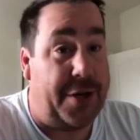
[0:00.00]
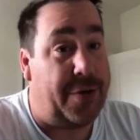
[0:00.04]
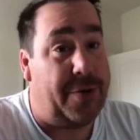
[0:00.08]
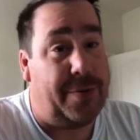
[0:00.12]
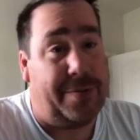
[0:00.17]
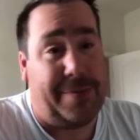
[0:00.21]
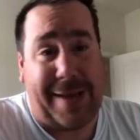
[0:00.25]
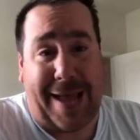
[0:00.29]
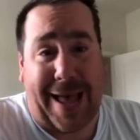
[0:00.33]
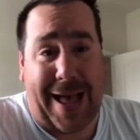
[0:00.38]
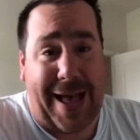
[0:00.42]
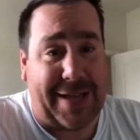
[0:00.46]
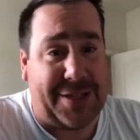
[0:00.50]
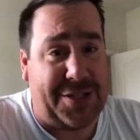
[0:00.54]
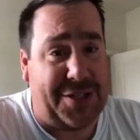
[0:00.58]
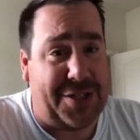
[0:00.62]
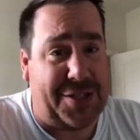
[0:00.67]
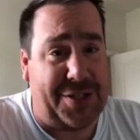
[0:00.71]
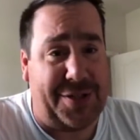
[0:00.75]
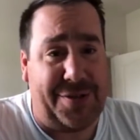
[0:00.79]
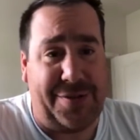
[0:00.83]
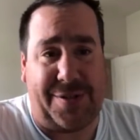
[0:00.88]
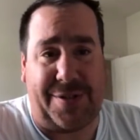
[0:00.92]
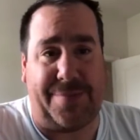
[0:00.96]
you know, Cox
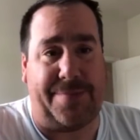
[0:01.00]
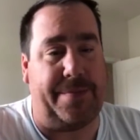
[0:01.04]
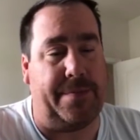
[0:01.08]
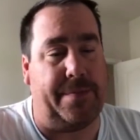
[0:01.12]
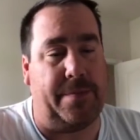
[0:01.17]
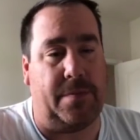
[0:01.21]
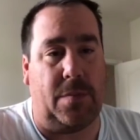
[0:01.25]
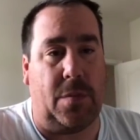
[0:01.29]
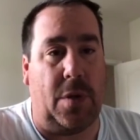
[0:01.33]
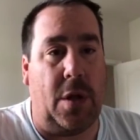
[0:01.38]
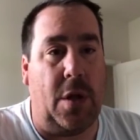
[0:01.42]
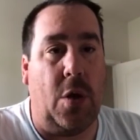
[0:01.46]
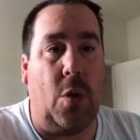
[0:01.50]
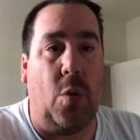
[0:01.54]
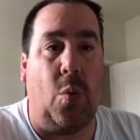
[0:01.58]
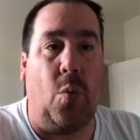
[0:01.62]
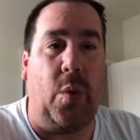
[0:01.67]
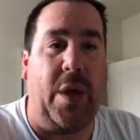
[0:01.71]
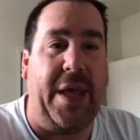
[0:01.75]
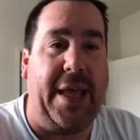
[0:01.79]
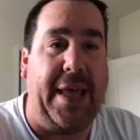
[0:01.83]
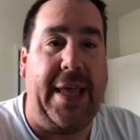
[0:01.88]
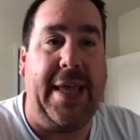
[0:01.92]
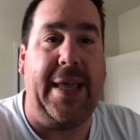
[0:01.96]
Juice.
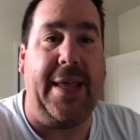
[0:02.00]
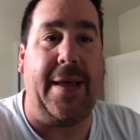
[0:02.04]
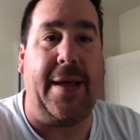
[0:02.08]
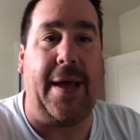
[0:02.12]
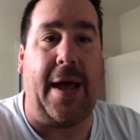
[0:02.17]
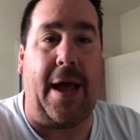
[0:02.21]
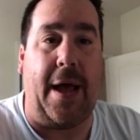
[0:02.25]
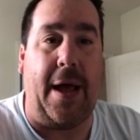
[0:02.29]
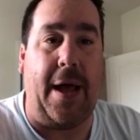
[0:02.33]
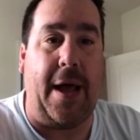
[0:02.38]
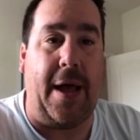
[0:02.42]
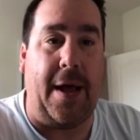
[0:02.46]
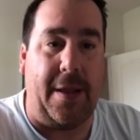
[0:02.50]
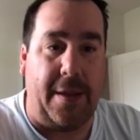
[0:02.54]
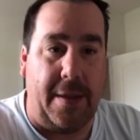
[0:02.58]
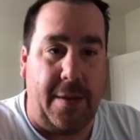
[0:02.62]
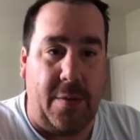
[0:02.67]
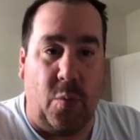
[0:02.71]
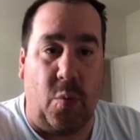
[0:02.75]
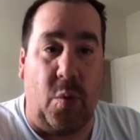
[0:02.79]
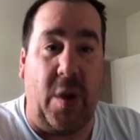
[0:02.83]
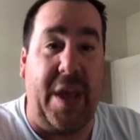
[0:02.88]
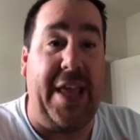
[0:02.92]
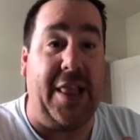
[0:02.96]
We,
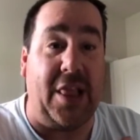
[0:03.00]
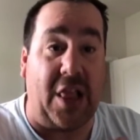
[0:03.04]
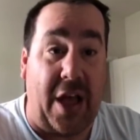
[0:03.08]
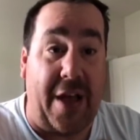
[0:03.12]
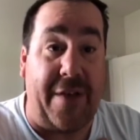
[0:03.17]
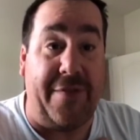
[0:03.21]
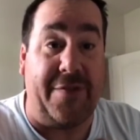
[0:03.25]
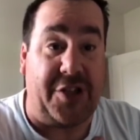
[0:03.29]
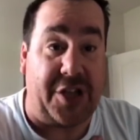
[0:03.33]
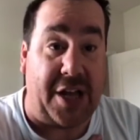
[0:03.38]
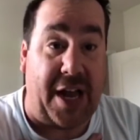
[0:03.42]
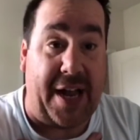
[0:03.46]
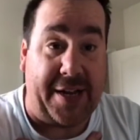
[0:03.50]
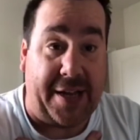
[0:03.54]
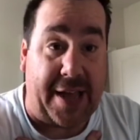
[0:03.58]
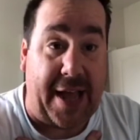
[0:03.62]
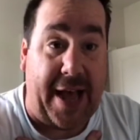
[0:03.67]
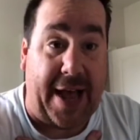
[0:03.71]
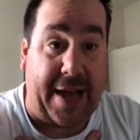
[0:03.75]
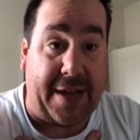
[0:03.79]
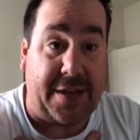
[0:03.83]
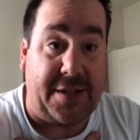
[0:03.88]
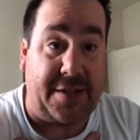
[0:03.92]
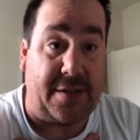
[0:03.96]
we love John
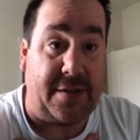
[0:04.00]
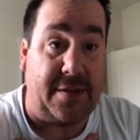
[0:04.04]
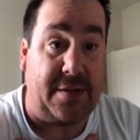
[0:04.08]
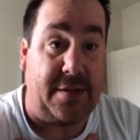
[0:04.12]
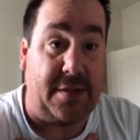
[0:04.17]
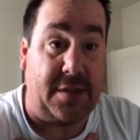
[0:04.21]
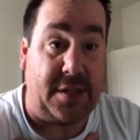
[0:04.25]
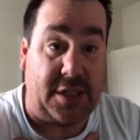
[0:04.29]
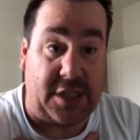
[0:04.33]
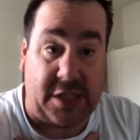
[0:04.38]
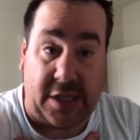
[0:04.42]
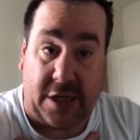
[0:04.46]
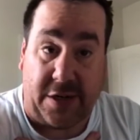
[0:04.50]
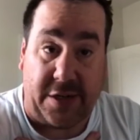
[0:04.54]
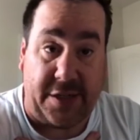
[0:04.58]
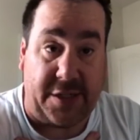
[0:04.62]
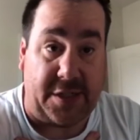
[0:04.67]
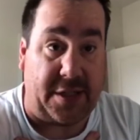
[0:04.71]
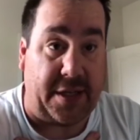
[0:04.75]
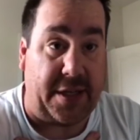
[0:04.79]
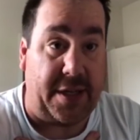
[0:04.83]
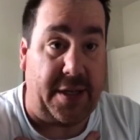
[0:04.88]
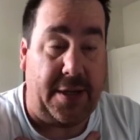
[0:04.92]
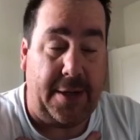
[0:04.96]
Cox,
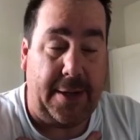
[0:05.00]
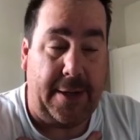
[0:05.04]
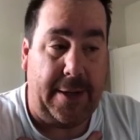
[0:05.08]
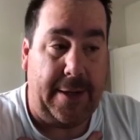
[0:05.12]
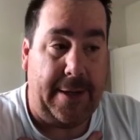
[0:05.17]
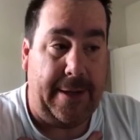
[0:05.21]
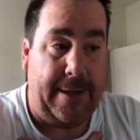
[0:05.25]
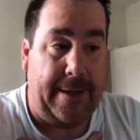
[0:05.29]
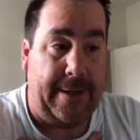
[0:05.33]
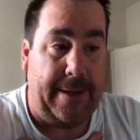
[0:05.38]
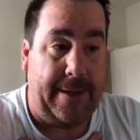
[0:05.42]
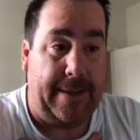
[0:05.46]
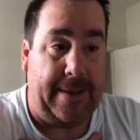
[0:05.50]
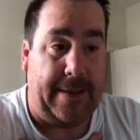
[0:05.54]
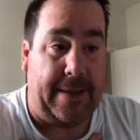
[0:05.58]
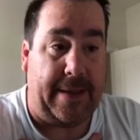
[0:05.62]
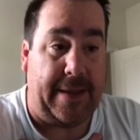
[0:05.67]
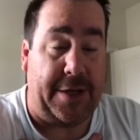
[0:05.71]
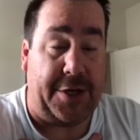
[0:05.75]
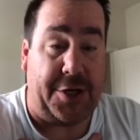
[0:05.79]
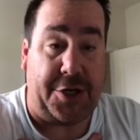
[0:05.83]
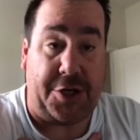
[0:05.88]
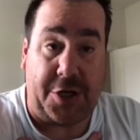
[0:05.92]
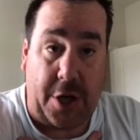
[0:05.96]
seriously.
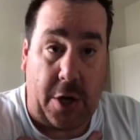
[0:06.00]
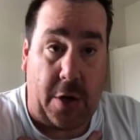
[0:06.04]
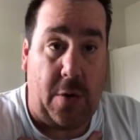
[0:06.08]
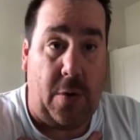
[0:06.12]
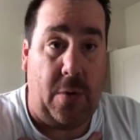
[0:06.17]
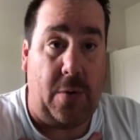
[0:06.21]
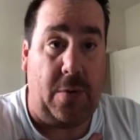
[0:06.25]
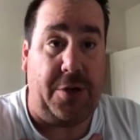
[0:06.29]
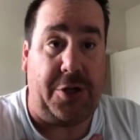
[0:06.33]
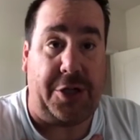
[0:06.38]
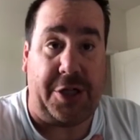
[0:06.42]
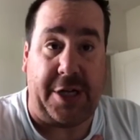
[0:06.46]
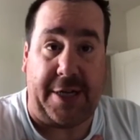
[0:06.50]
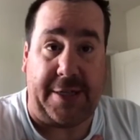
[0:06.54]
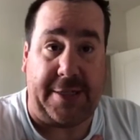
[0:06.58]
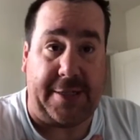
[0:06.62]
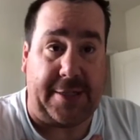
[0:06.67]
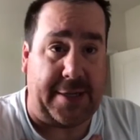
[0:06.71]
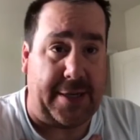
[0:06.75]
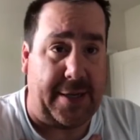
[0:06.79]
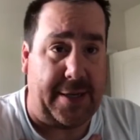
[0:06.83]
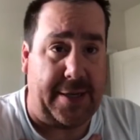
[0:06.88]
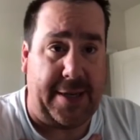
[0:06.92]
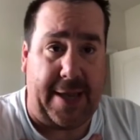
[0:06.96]
The show
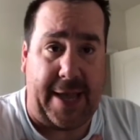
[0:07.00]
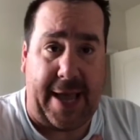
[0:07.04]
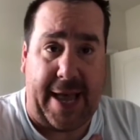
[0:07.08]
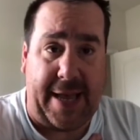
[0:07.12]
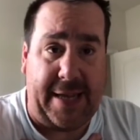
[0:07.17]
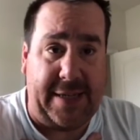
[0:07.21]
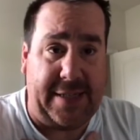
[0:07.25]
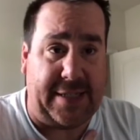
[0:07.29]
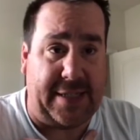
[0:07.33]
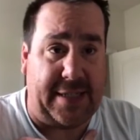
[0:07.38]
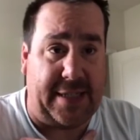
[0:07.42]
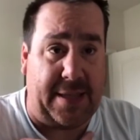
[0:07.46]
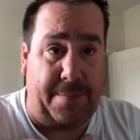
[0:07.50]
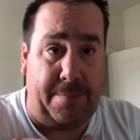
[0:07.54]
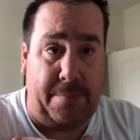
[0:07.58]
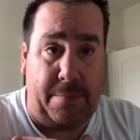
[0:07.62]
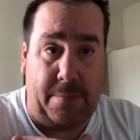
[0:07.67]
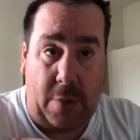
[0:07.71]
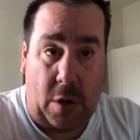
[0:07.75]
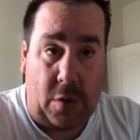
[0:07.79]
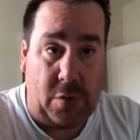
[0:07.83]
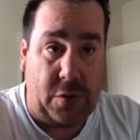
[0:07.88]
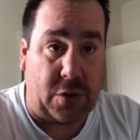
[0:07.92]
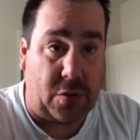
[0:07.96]
just has the
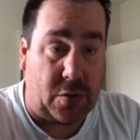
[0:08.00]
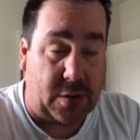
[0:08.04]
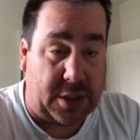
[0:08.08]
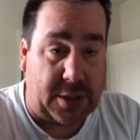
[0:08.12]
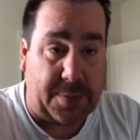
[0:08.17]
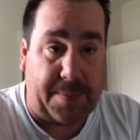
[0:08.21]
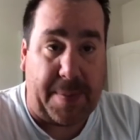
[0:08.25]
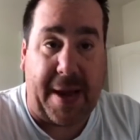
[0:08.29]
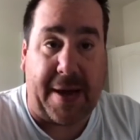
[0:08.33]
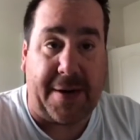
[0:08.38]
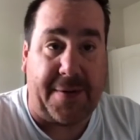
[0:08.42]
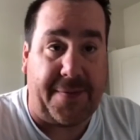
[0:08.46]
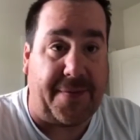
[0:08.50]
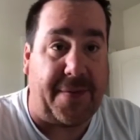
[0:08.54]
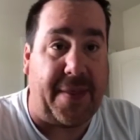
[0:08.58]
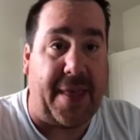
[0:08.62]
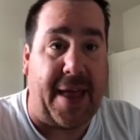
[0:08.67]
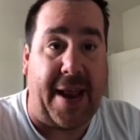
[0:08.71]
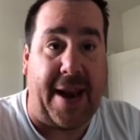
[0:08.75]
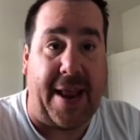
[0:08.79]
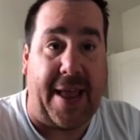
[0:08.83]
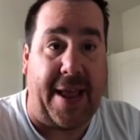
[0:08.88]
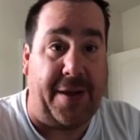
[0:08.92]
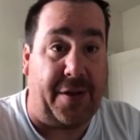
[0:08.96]
most respect for
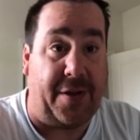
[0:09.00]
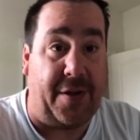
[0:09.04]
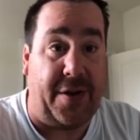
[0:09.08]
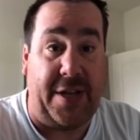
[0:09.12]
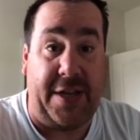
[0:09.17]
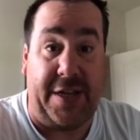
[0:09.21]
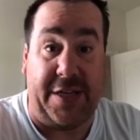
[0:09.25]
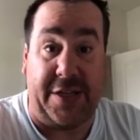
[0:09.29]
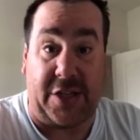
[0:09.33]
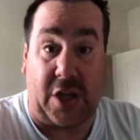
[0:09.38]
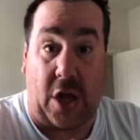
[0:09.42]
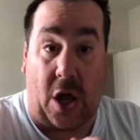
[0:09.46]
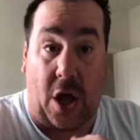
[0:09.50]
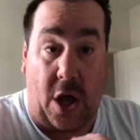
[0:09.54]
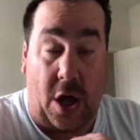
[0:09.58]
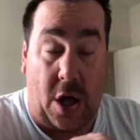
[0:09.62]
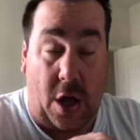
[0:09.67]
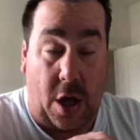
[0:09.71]
that angler. He is,